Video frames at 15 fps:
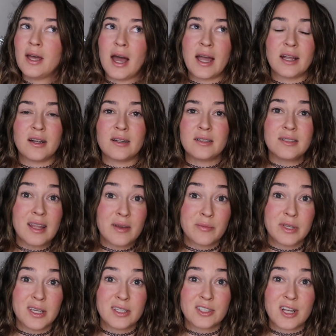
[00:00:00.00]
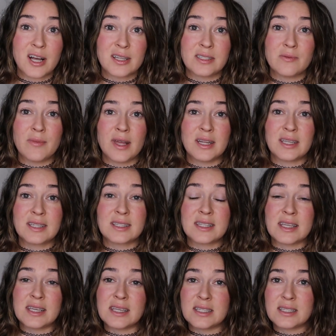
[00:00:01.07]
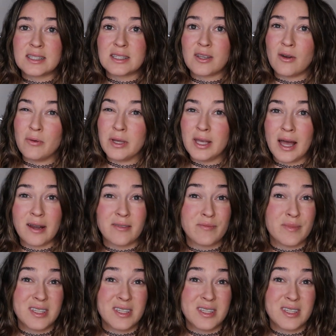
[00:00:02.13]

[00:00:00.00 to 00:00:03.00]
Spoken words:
I heard that BH Cosmetics is going out of